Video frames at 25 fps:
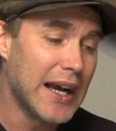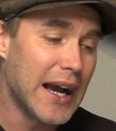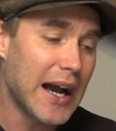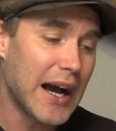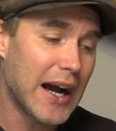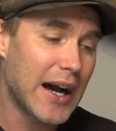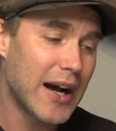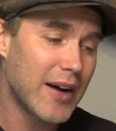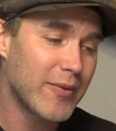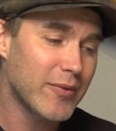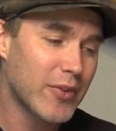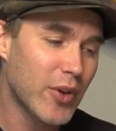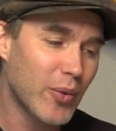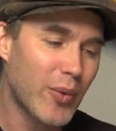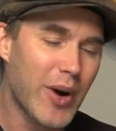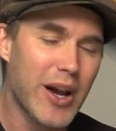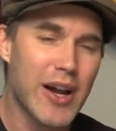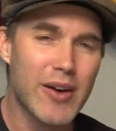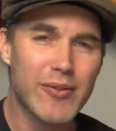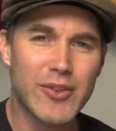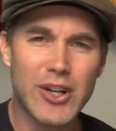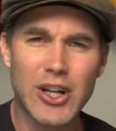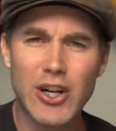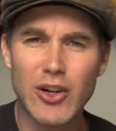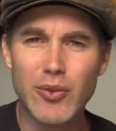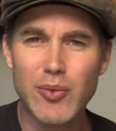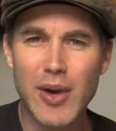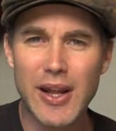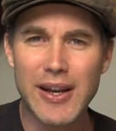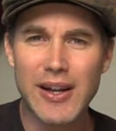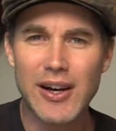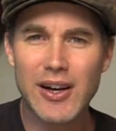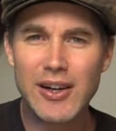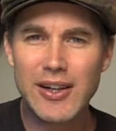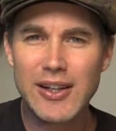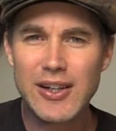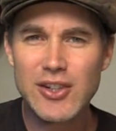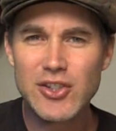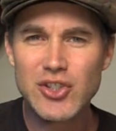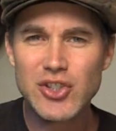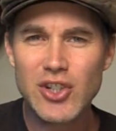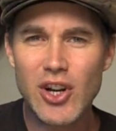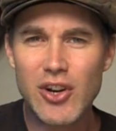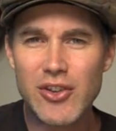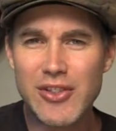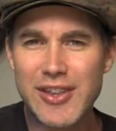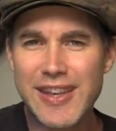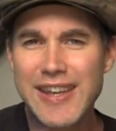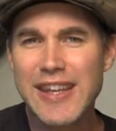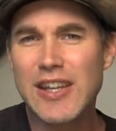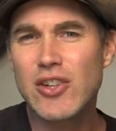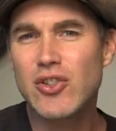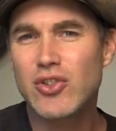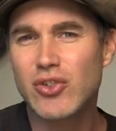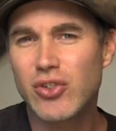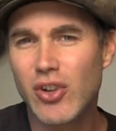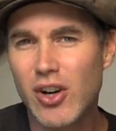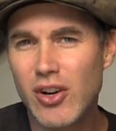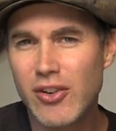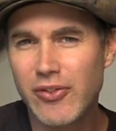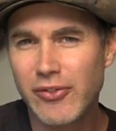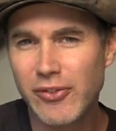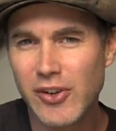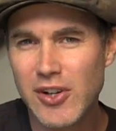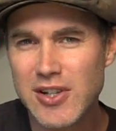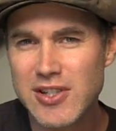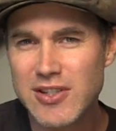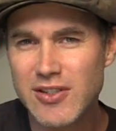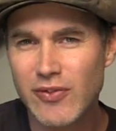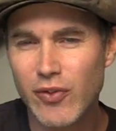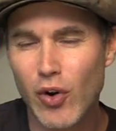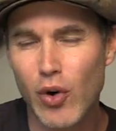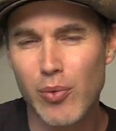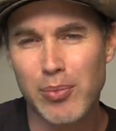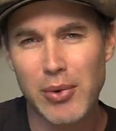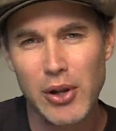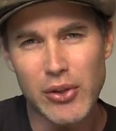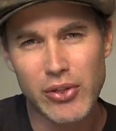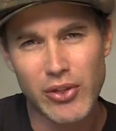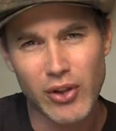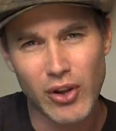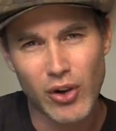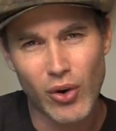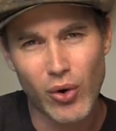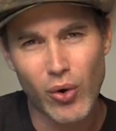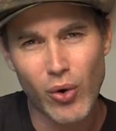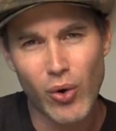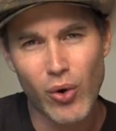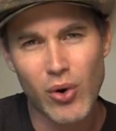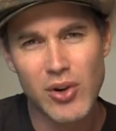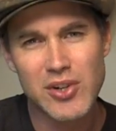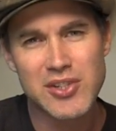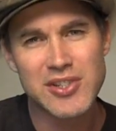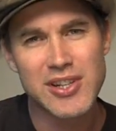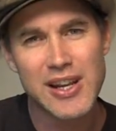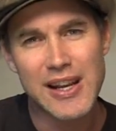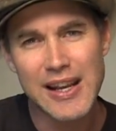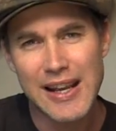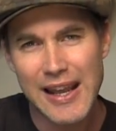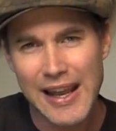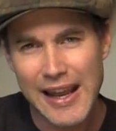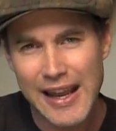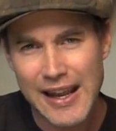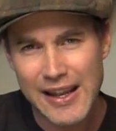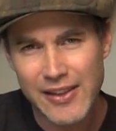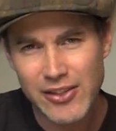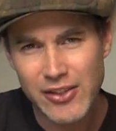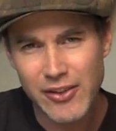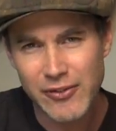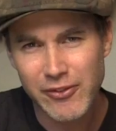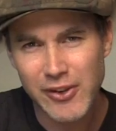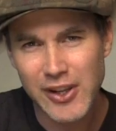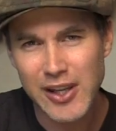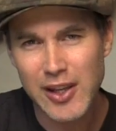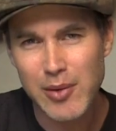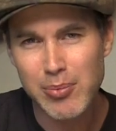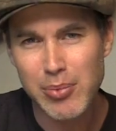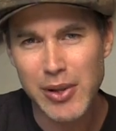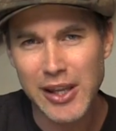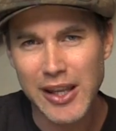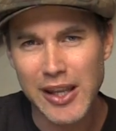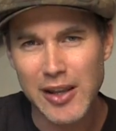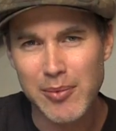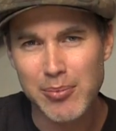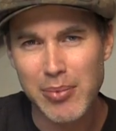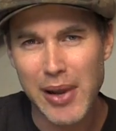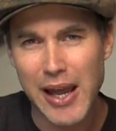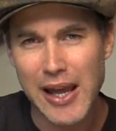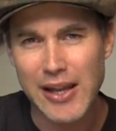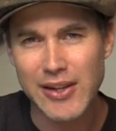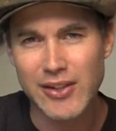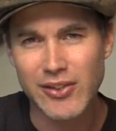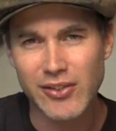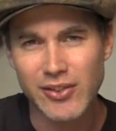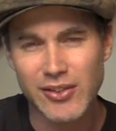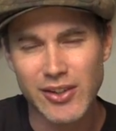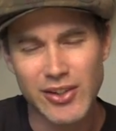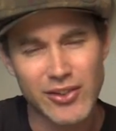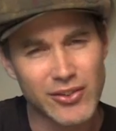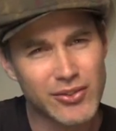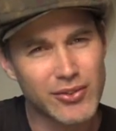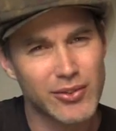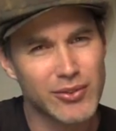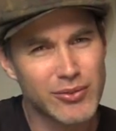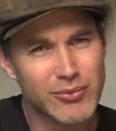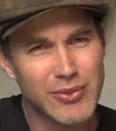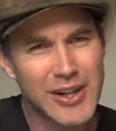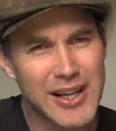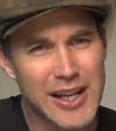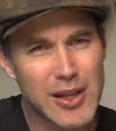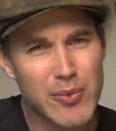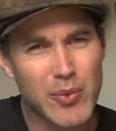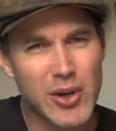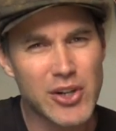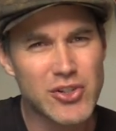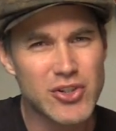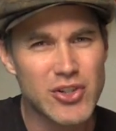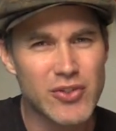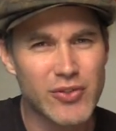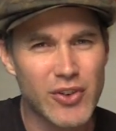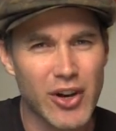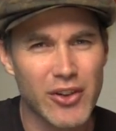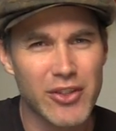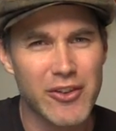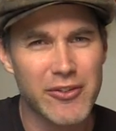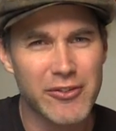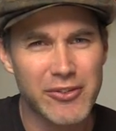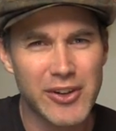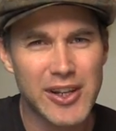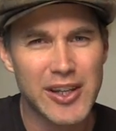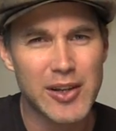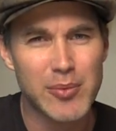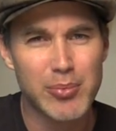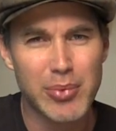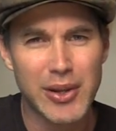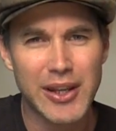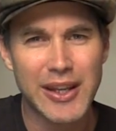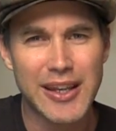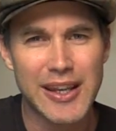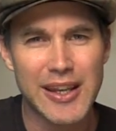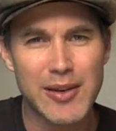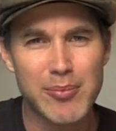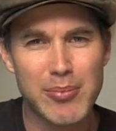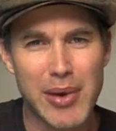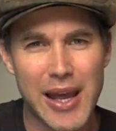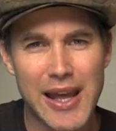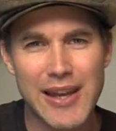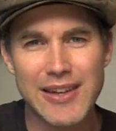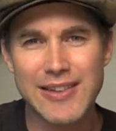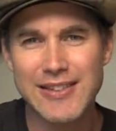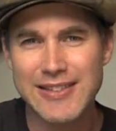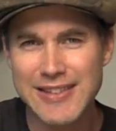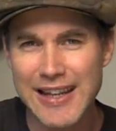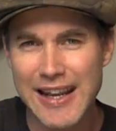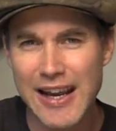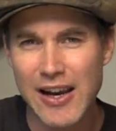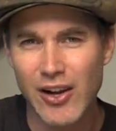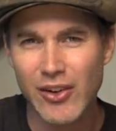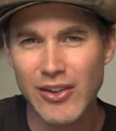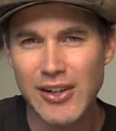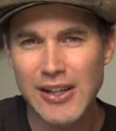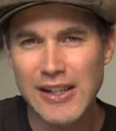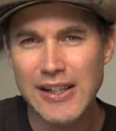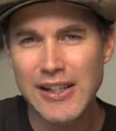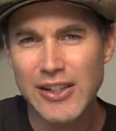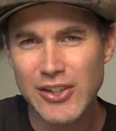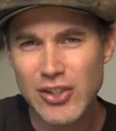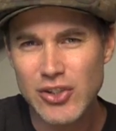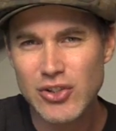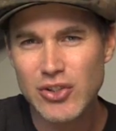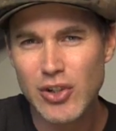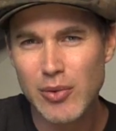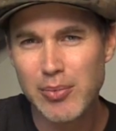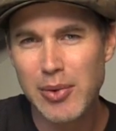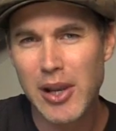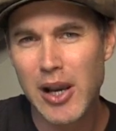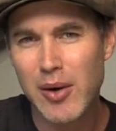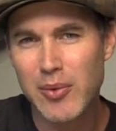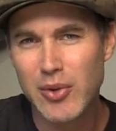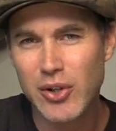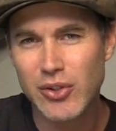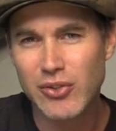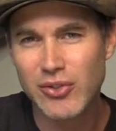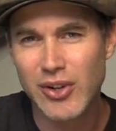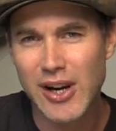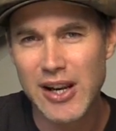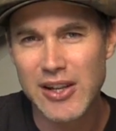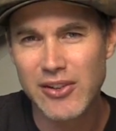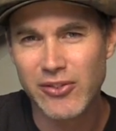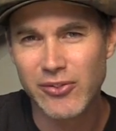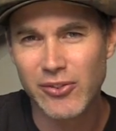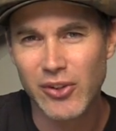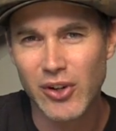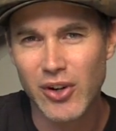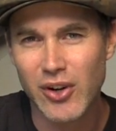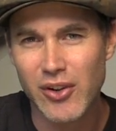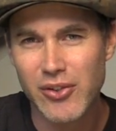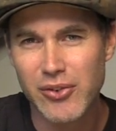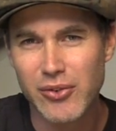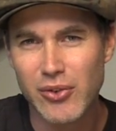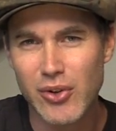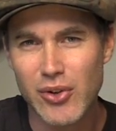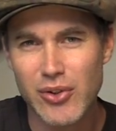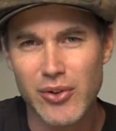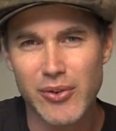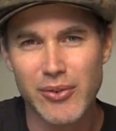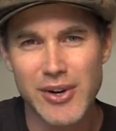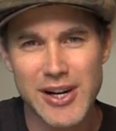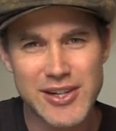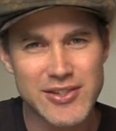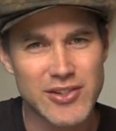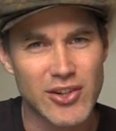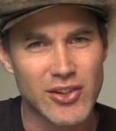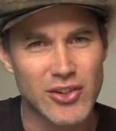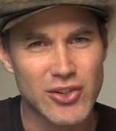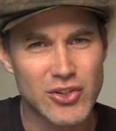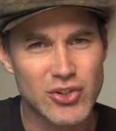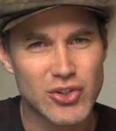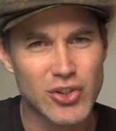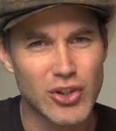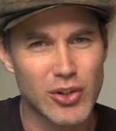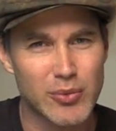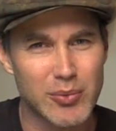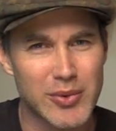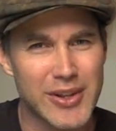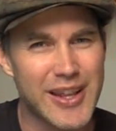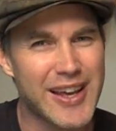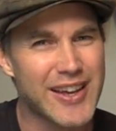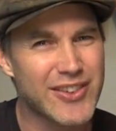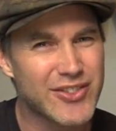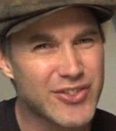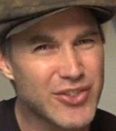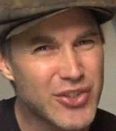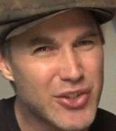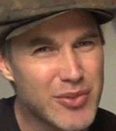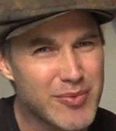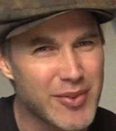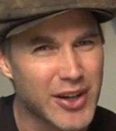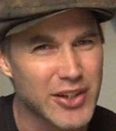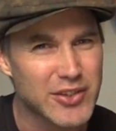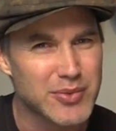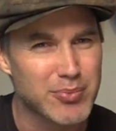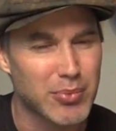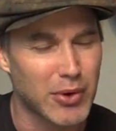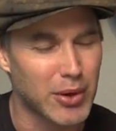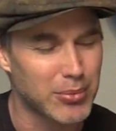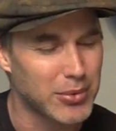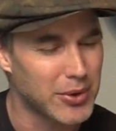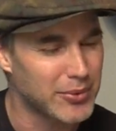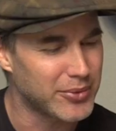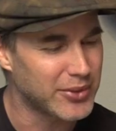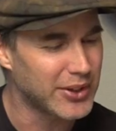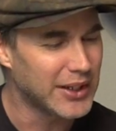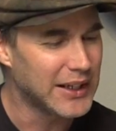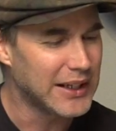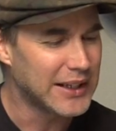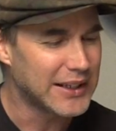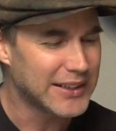Um, the way I'm going to run it, I'm going to show you the intro first of all, both the chords and the finger picking patterns, because really once you've got the finger picking pattern down, you should be able to transfer transfer it through the rest of the tune without too much problems.